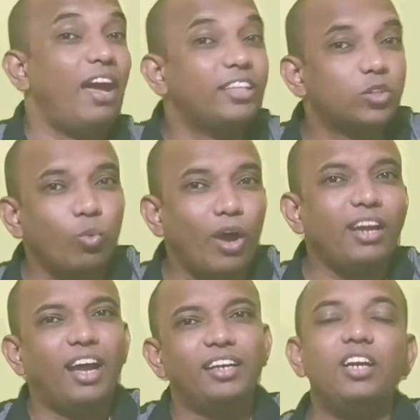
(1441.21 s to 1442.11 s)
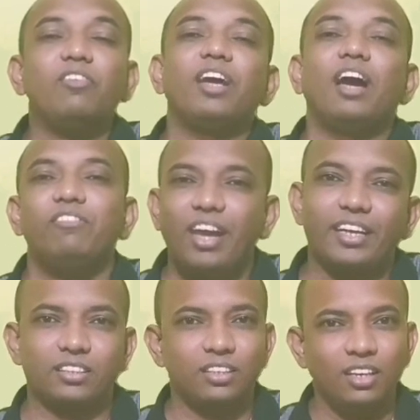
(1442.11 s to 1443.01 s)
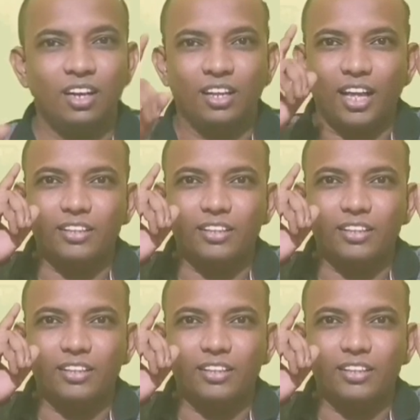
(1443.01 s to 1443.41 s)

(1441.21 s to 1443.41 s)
We have x square and here we have x,